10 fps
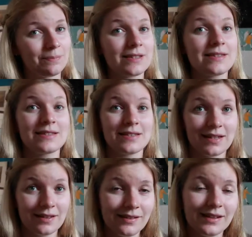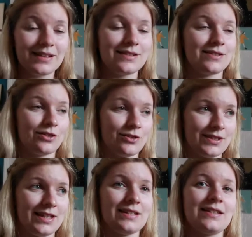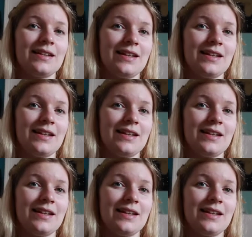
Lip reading: But still, it deserves it.